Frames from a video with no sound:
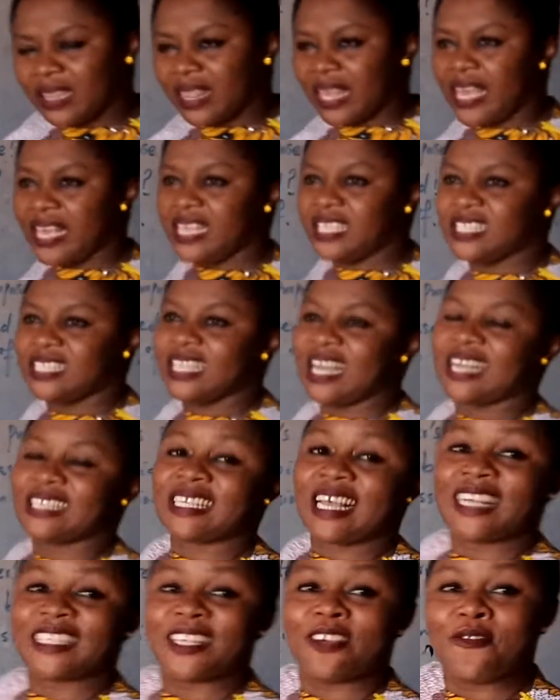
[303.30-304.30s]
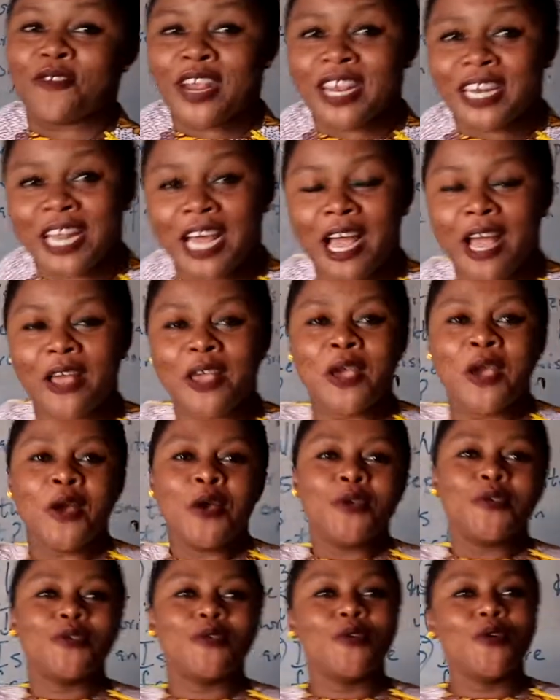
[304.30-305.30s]
things that as a reader,
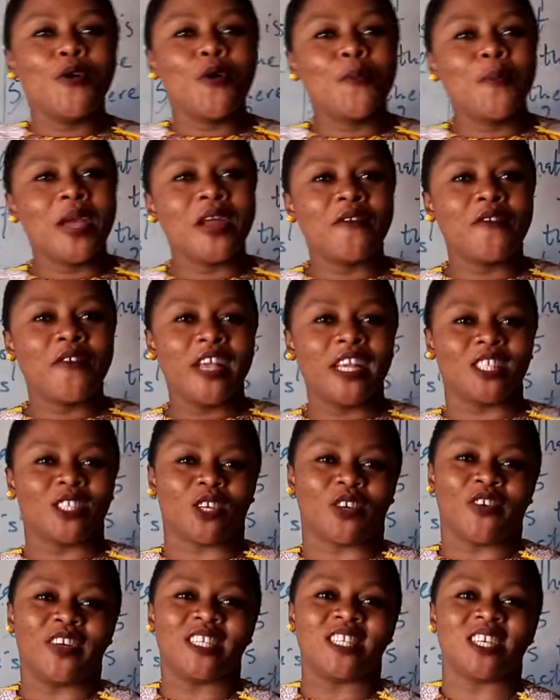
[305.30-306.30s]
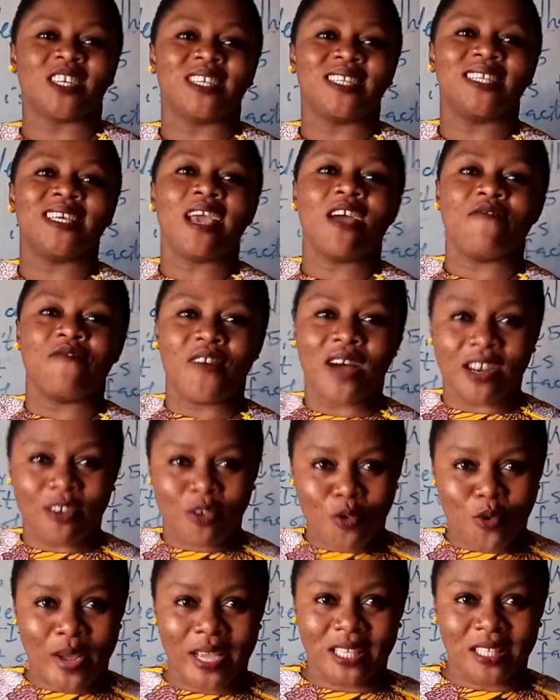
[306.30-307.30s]
you may read to critically
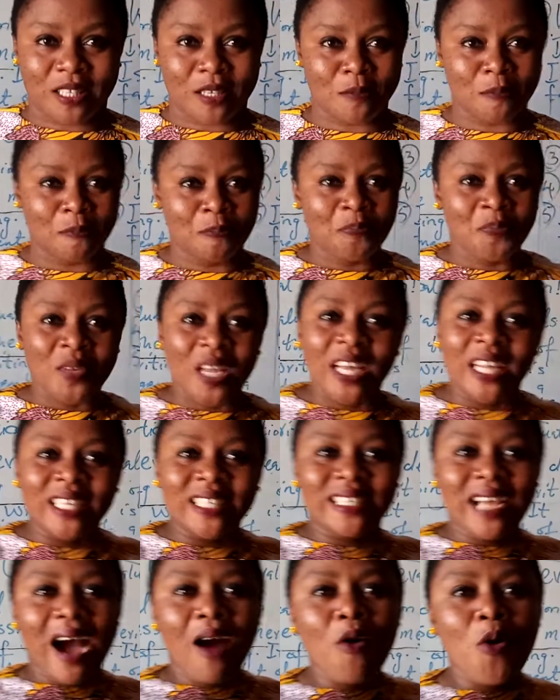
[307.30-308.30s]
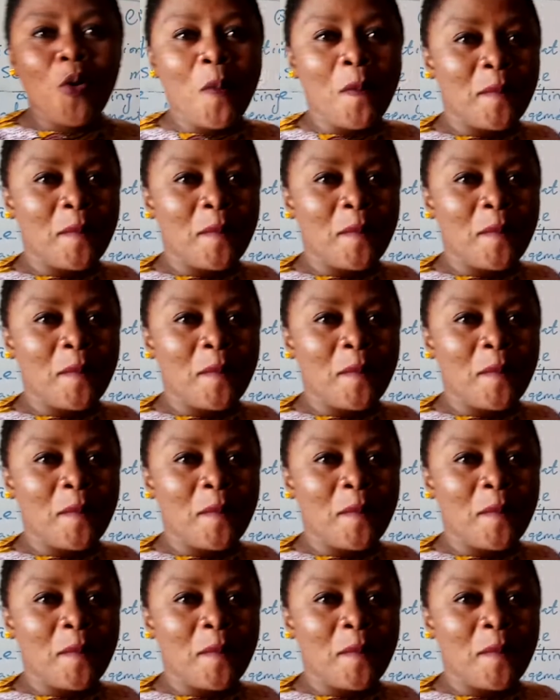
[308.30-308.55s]
evaluate. That will